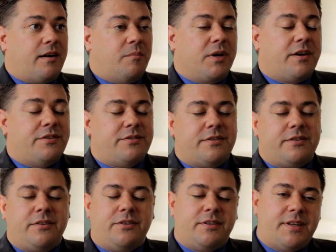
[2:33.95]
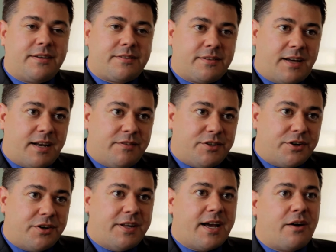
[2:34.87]
Because it takes a lot of
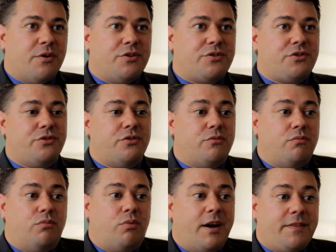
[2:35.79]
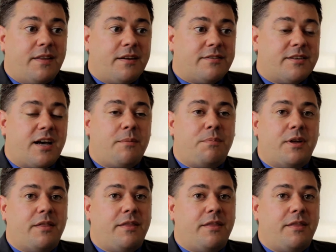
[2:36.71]
attorney hours to write things up,